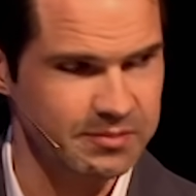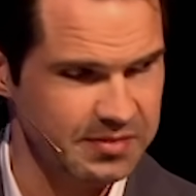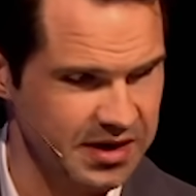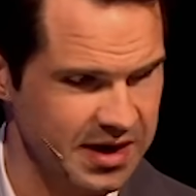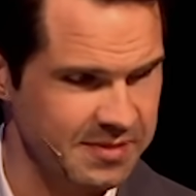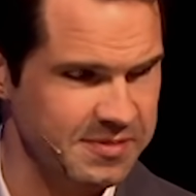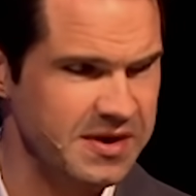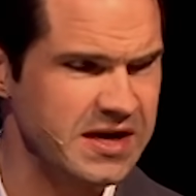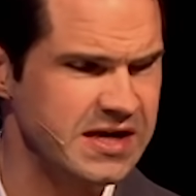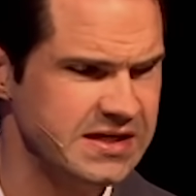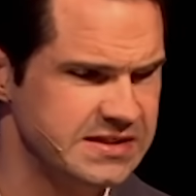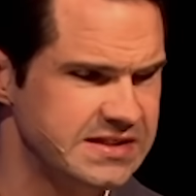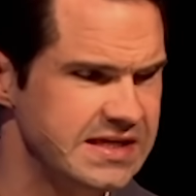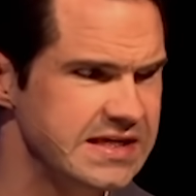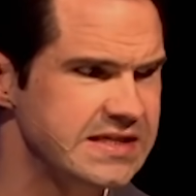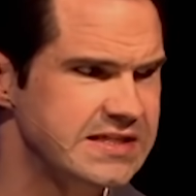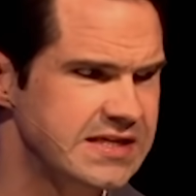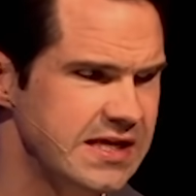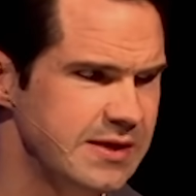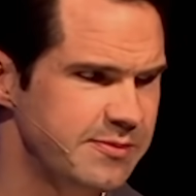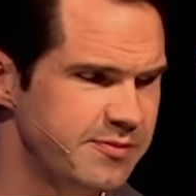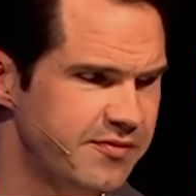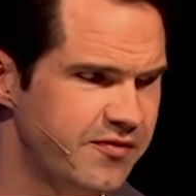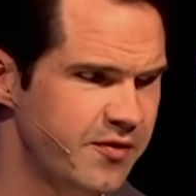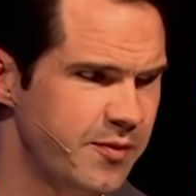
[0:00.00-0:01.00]
But I'm going to
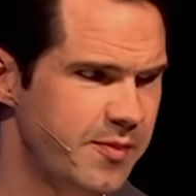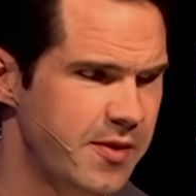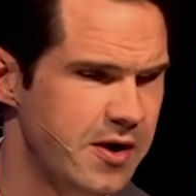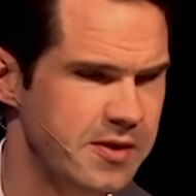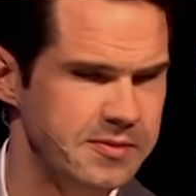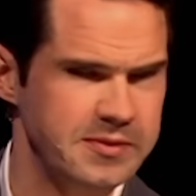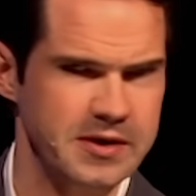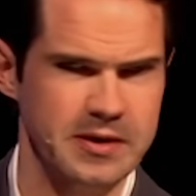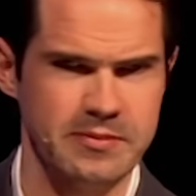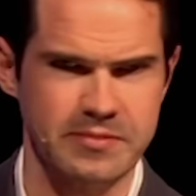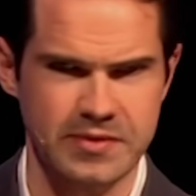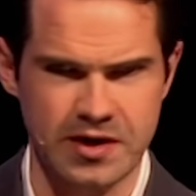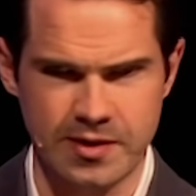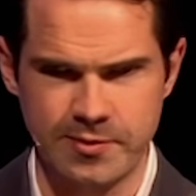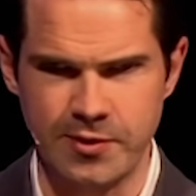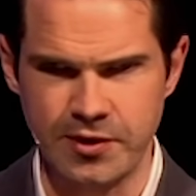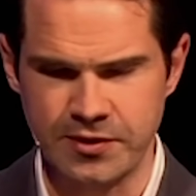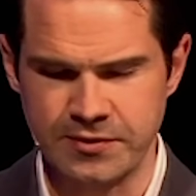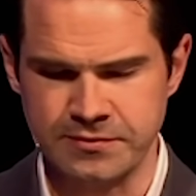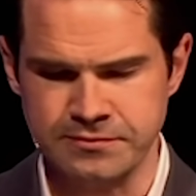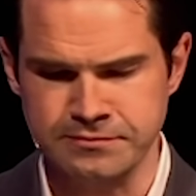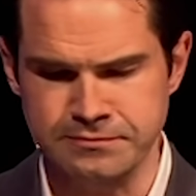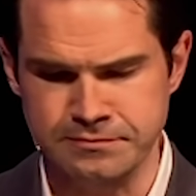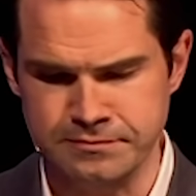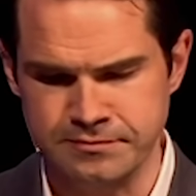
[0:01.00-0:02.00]
dig deep for Birmingham. Come
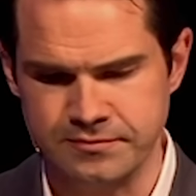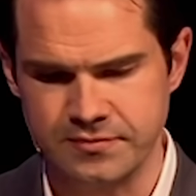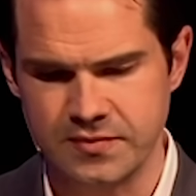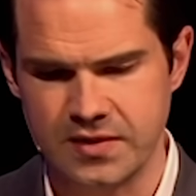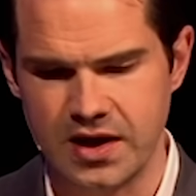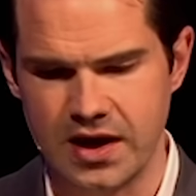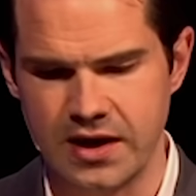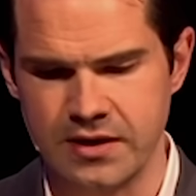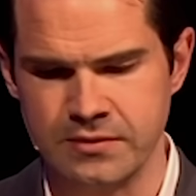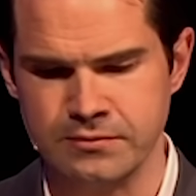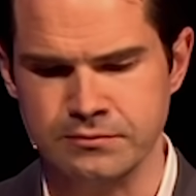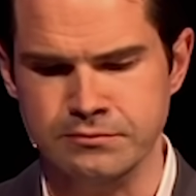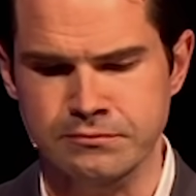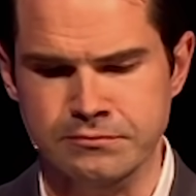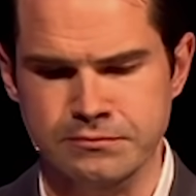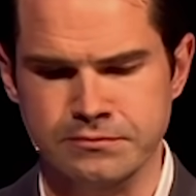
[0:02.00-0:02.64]
on. Okay.